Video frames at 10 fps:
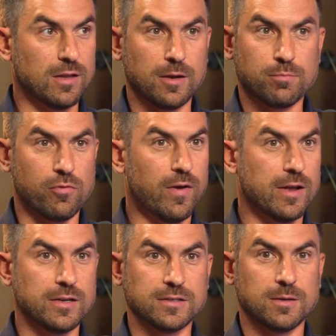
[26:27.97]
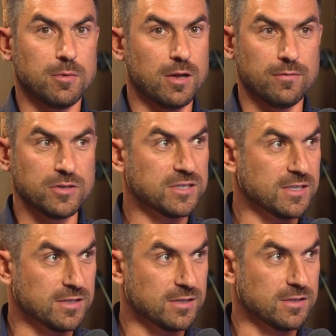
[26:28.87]
Like providing some kind of
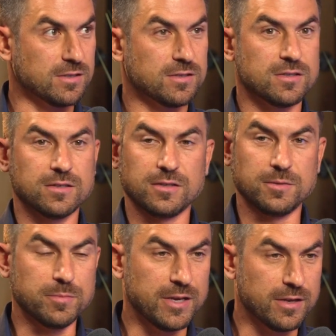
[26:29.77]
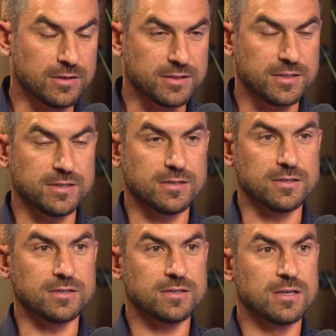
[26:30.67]
assistance, immediate
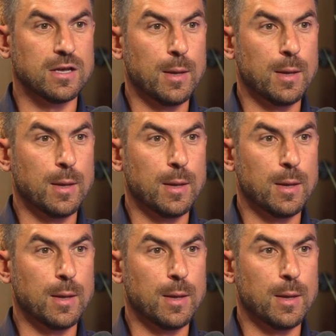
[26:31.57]
assistance.